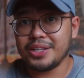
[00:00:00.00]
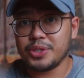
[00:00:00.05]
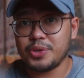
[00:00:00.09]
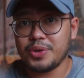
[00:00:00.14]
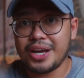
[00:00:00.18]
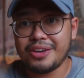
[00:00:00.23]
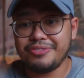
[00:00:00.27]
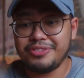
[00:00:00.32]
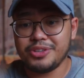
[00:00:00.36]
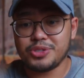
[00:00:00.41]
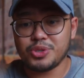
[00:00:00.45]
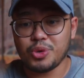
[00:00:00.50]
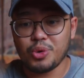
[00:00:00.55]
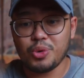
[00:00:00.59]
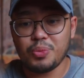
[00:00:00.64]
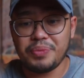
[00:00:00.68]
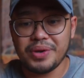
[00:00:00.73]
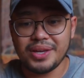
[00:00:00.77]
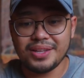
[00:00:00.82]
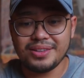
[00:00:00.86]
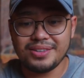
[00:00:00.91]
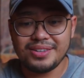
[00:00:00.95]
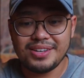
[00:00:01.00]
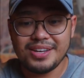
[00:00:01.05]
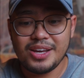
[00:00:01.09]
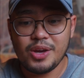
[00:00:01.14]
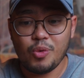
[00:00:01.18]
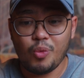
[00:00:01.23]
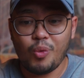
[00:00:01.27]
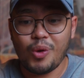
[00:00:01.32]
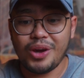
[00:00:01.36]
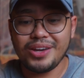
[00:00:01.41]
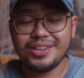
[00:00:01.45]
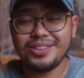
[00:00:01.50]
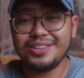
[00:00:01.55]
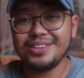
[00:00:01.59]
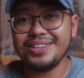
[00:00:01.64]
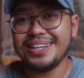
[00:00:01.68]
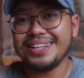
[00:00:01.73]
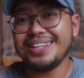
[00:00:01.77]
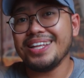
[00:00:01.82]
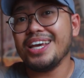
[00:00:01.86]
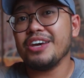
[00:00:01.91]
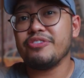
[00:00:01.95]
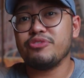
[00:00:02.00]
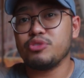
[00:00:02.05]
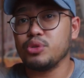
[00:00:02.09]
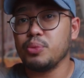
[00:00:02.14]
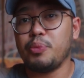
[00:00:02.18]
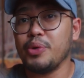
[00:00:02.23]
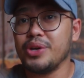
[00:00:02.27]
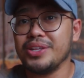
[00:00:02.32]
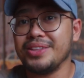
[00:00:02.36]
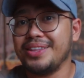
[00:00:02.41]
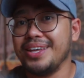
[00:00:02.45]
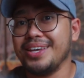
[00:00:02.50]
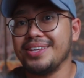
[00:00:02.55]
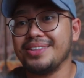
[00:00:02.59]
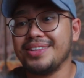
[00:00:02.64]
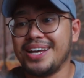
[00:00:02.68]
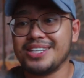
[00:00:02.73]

to have this open wider than f2.8.